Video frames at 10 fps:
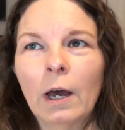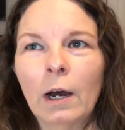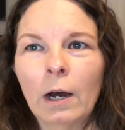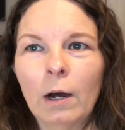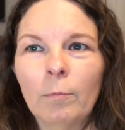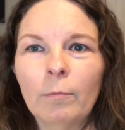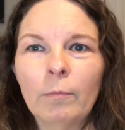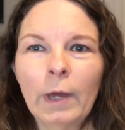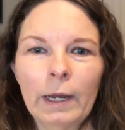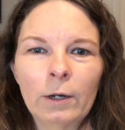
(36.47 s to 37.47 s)

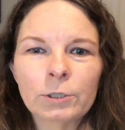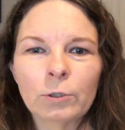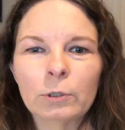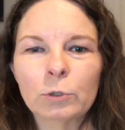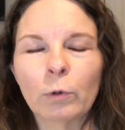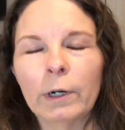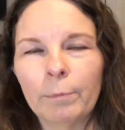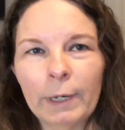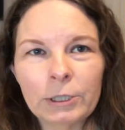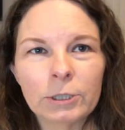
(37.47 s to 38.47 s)
um, and also it's where
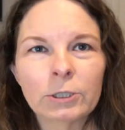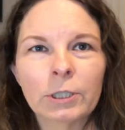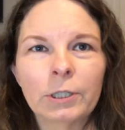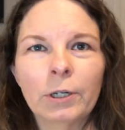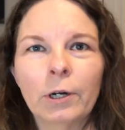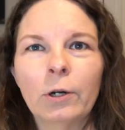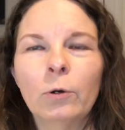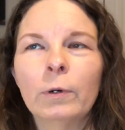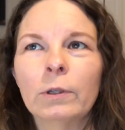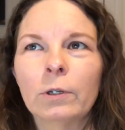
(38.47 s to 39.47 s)
patients can
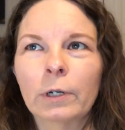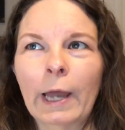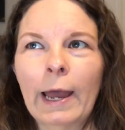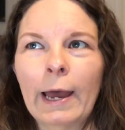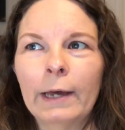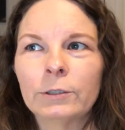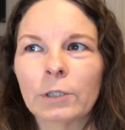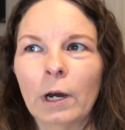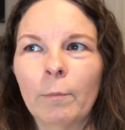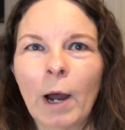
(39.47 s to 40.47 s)
go and look at
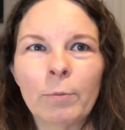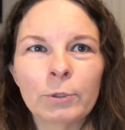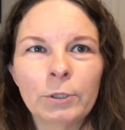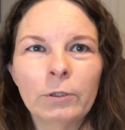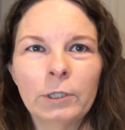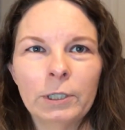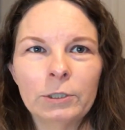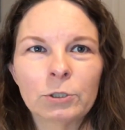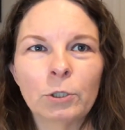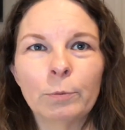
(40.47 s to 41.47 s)
um,
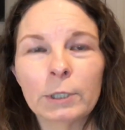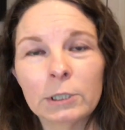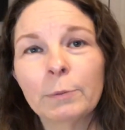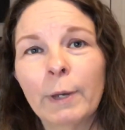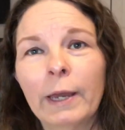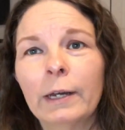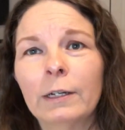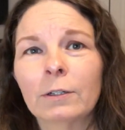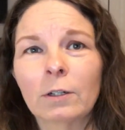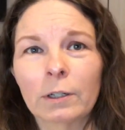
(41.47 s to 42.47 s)
opportunities to participate
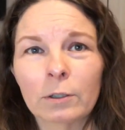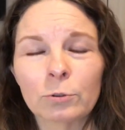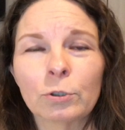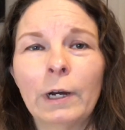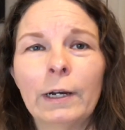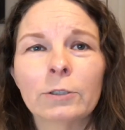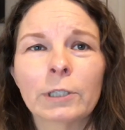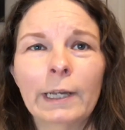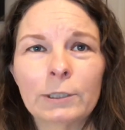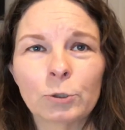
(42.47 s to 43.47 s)
in clinical trials
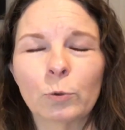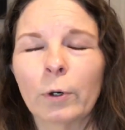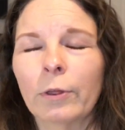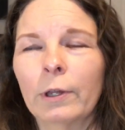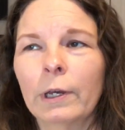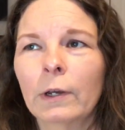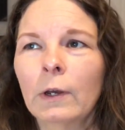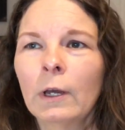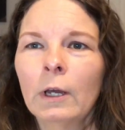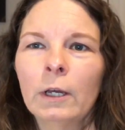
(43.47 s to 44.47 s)
and that sort of thing.
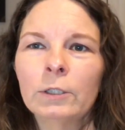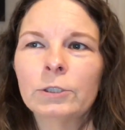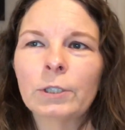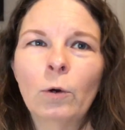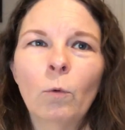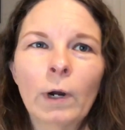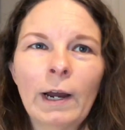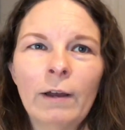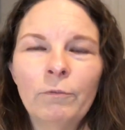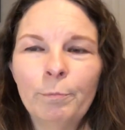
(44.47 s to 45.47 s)
So what
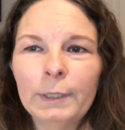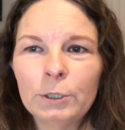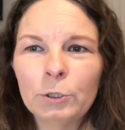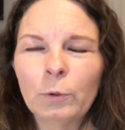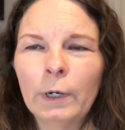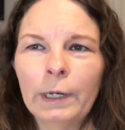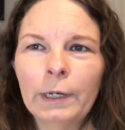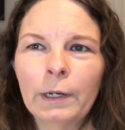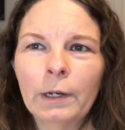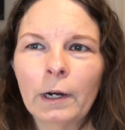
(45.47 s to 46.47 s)
I've been
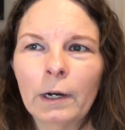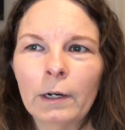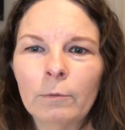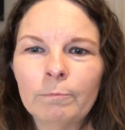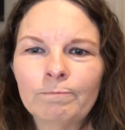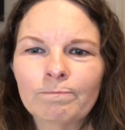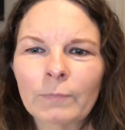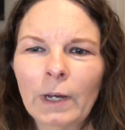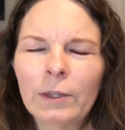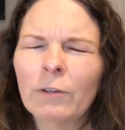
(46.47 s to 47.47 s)
doing, um,
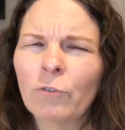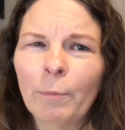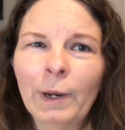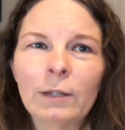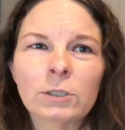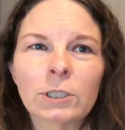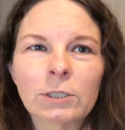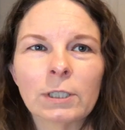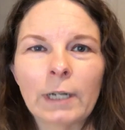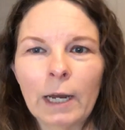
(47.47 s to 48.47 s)
I think for about
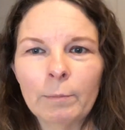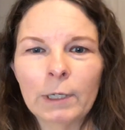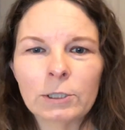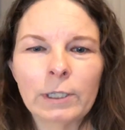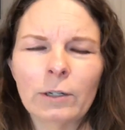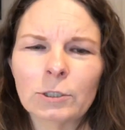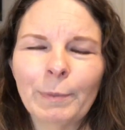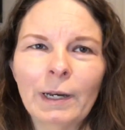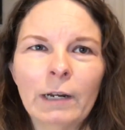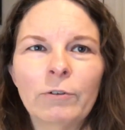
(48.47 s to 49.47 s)
six to nine months now, is
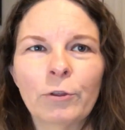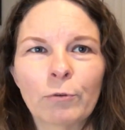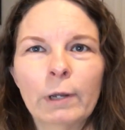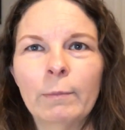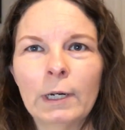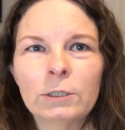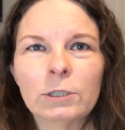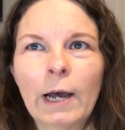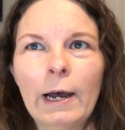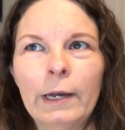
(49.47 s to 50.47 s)
about every three
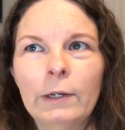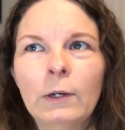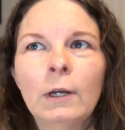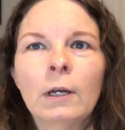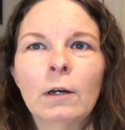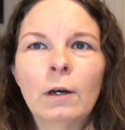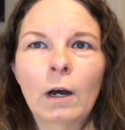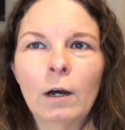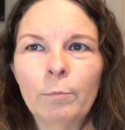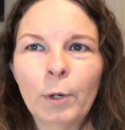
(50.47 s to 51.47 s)
months I
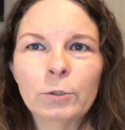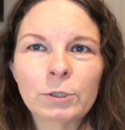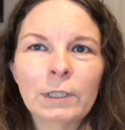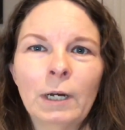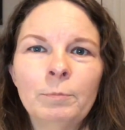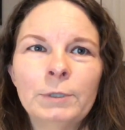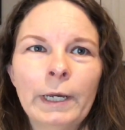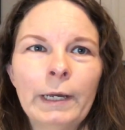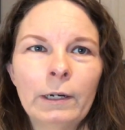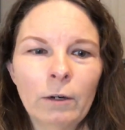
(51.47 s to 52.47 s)
uh, post an
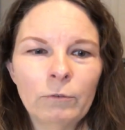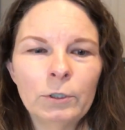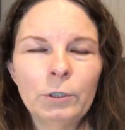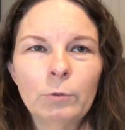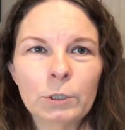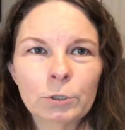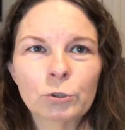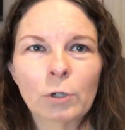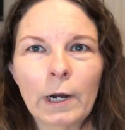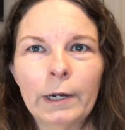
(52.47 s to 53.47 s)
update of the newest
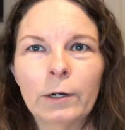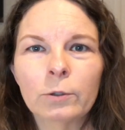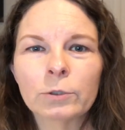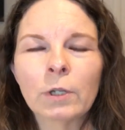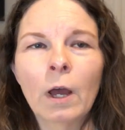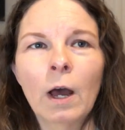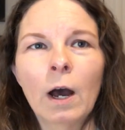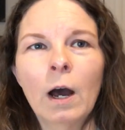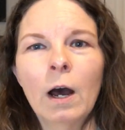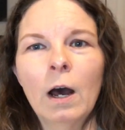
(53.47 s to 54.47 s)
trials.
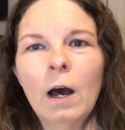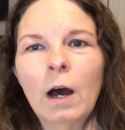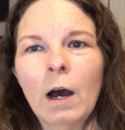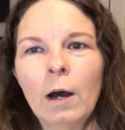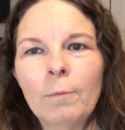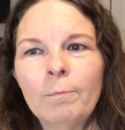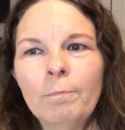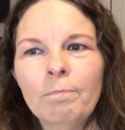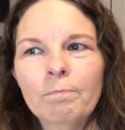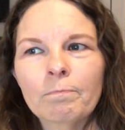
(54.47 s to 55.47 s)

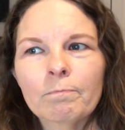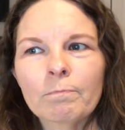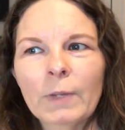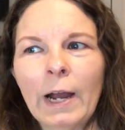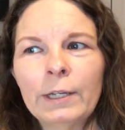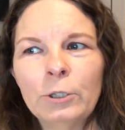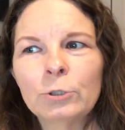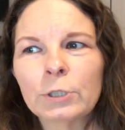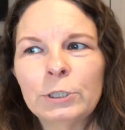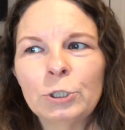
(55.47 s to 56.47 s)
Um, I
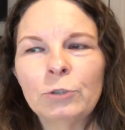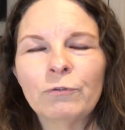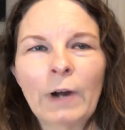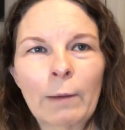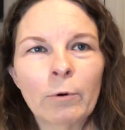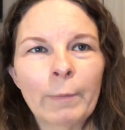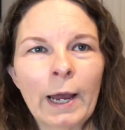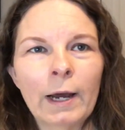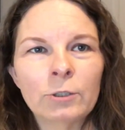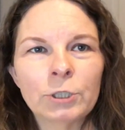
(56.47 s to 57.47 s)
usually do
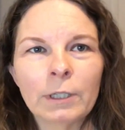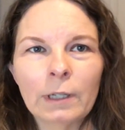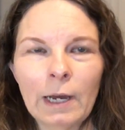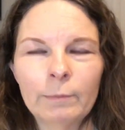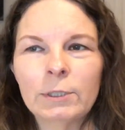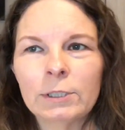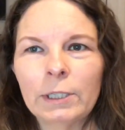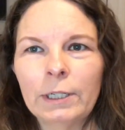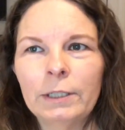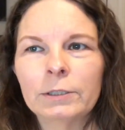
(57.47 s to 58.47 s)
fibromyalgia and Lyme
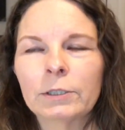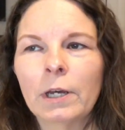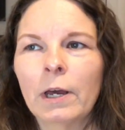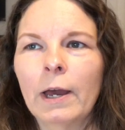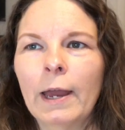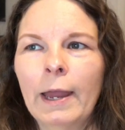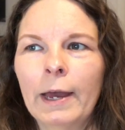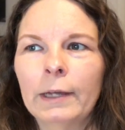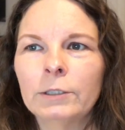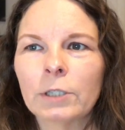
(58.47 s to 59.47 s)
disease.
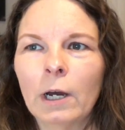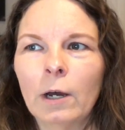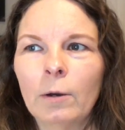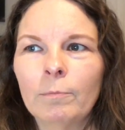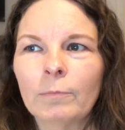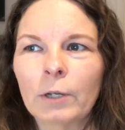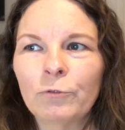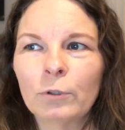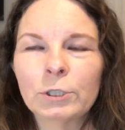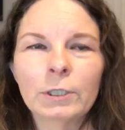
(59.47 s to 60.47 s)
And um,
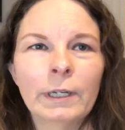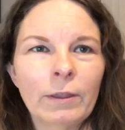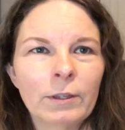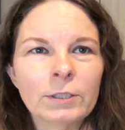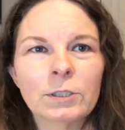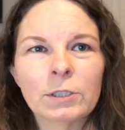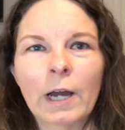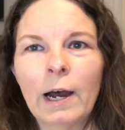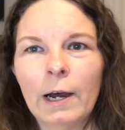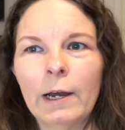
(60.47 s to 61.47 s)
unfortunately, this
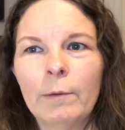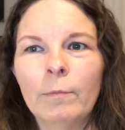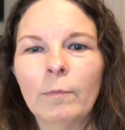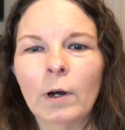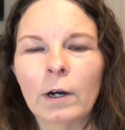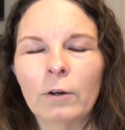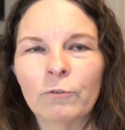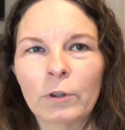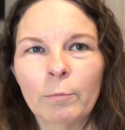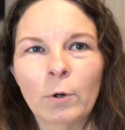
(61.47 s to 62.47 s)
time uh,
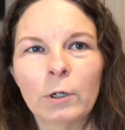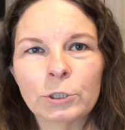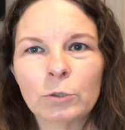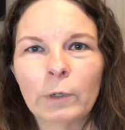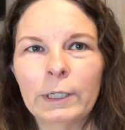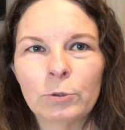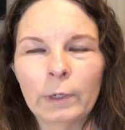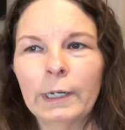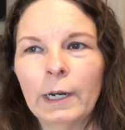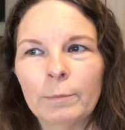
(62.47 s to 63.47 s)
for the March 2020